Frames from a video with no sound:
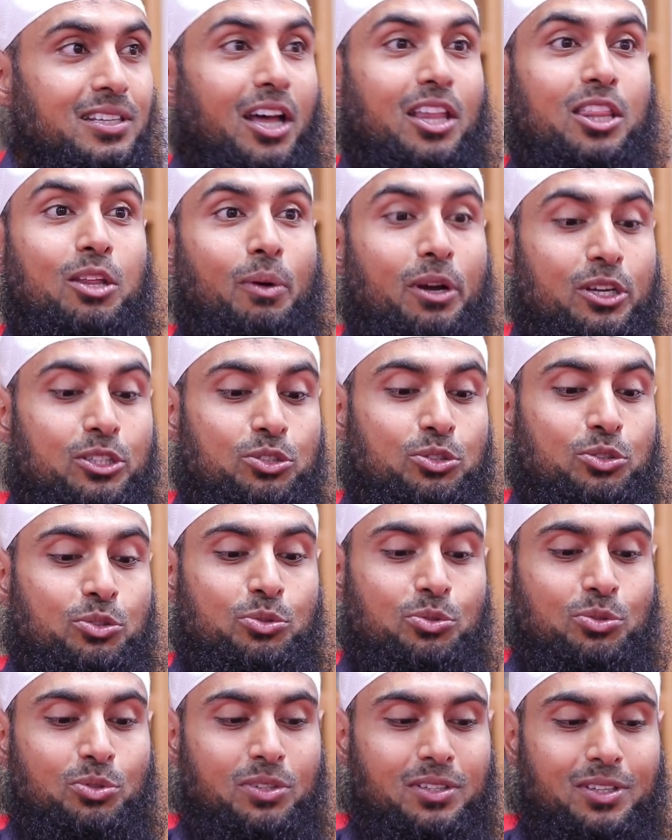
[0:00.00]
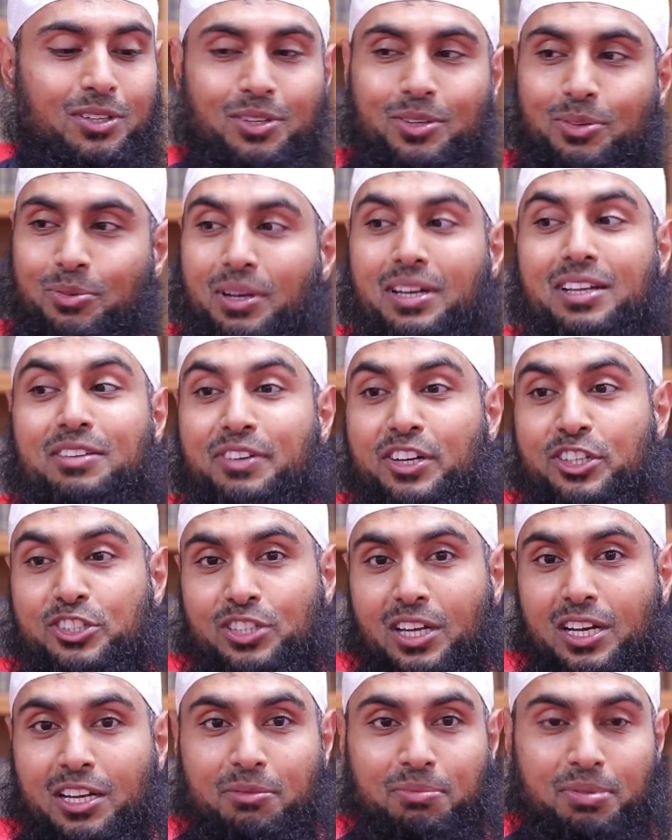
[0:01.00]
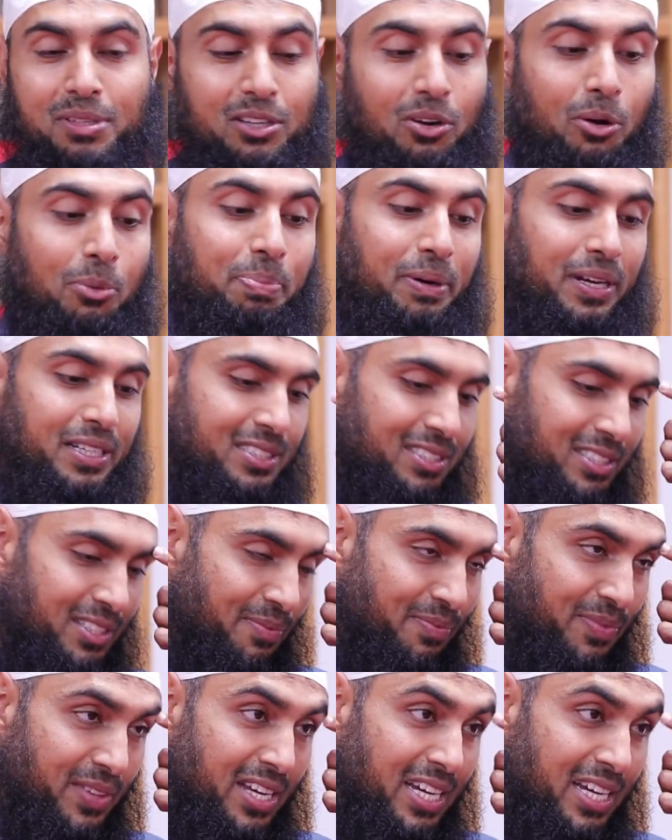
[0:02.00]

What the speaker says: otherwise you will eventually be oppressed.